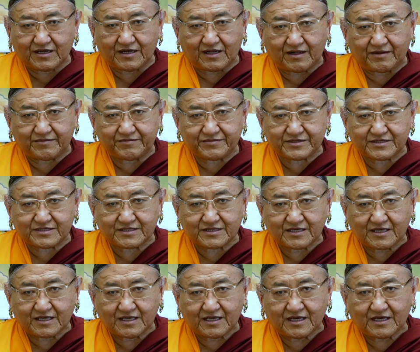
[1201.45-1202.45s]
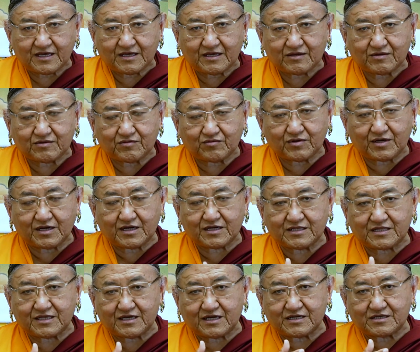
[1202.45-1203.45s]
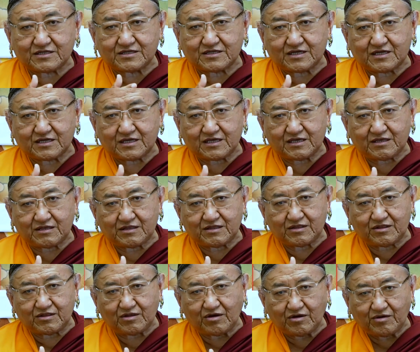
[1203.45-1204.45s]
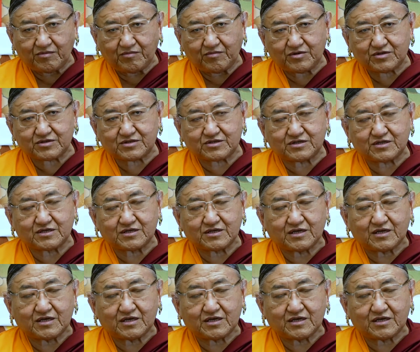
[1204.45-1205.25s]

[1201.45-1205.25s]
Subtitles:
realms, where there is enormous